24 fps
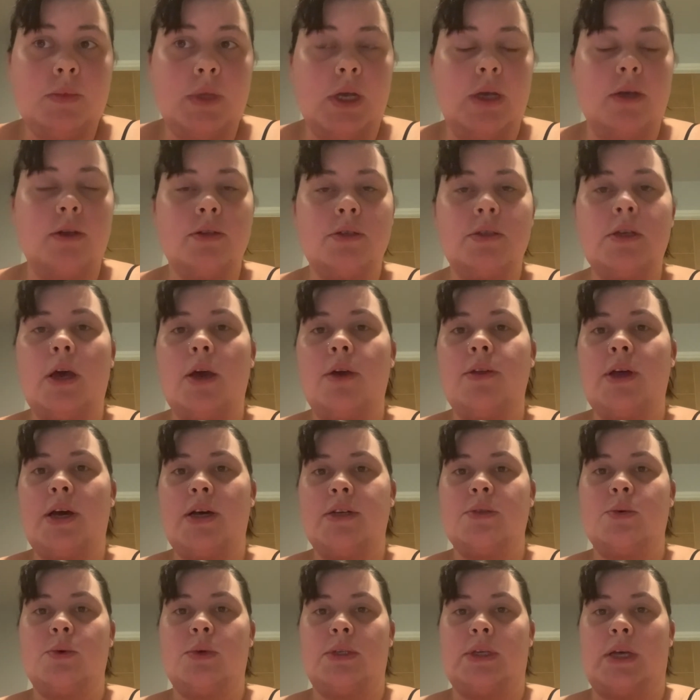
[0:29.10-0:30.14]
so
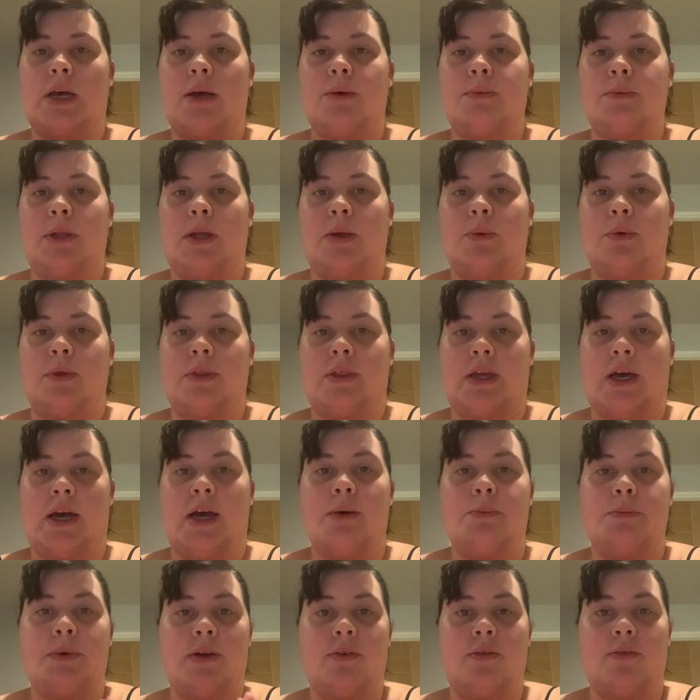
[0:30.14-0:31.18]
that's what's happening with
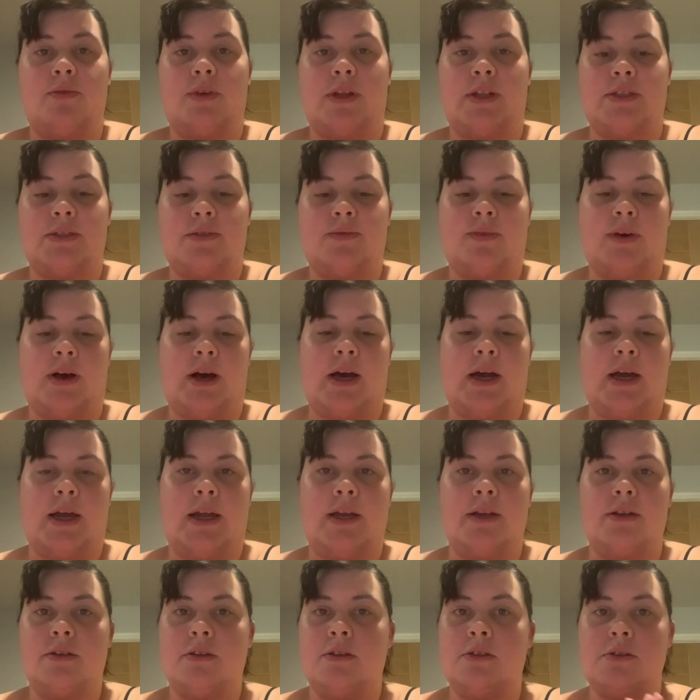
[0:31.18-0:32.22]
that but everything's
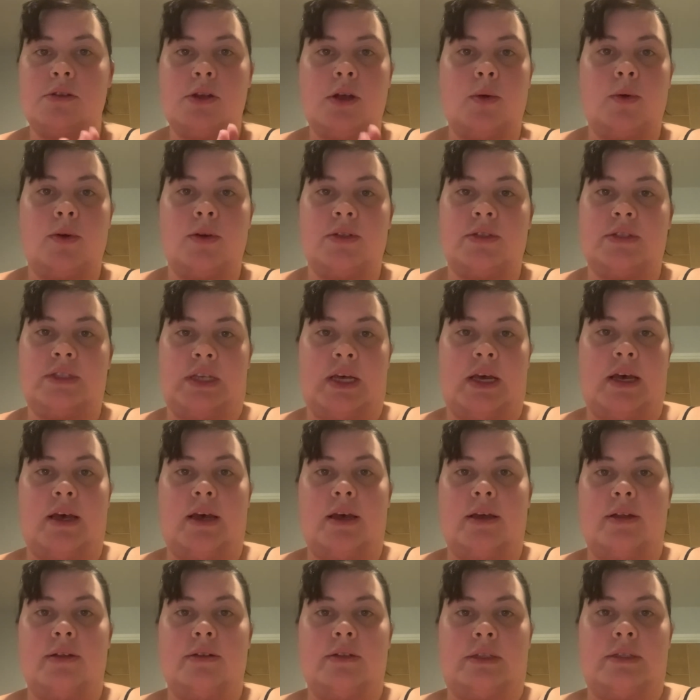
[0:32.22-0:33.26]
fine there's no
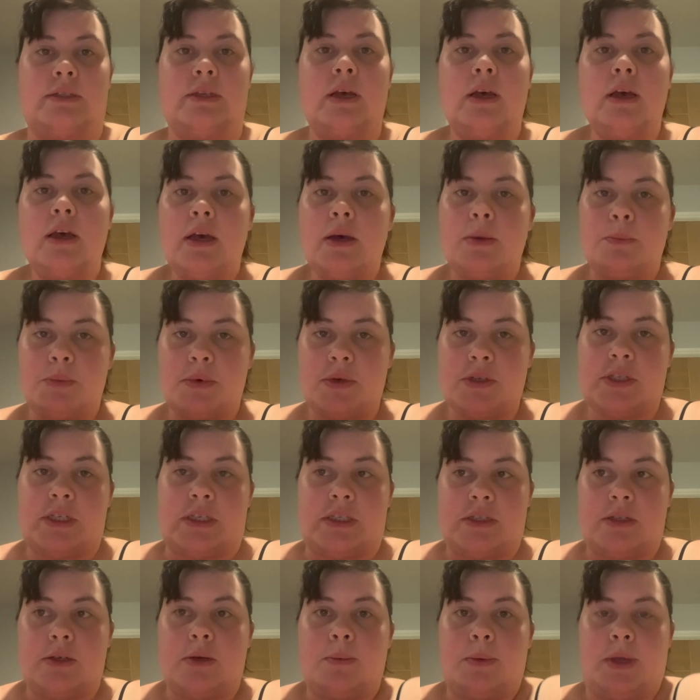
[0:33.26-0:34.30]
concerns but
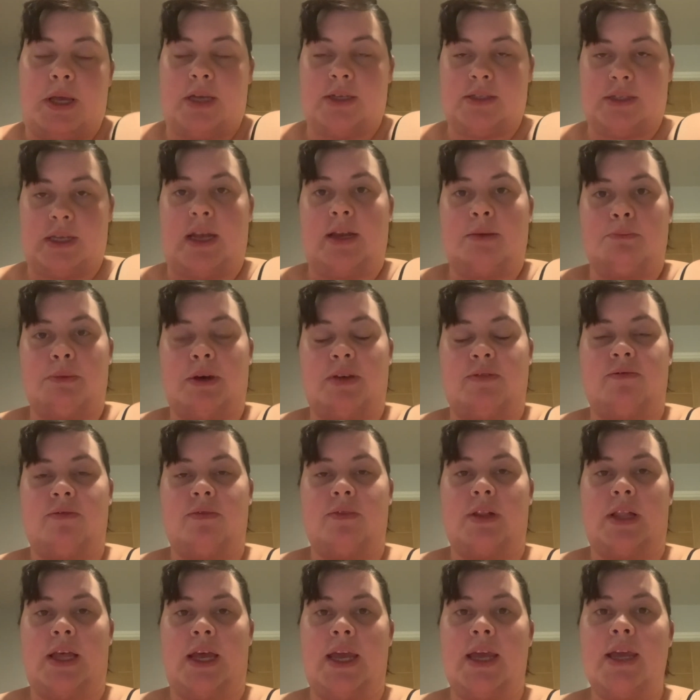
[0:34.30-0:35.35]
she's still being seen
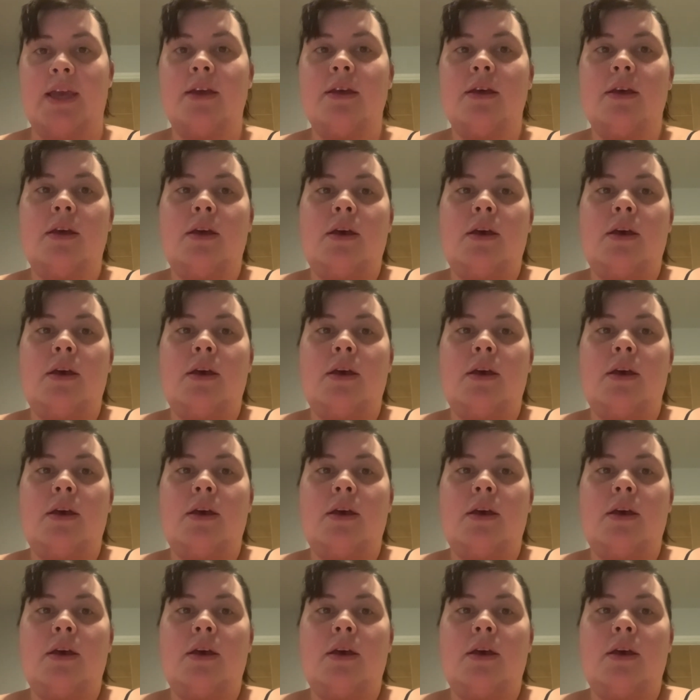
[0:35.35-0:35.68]
monthly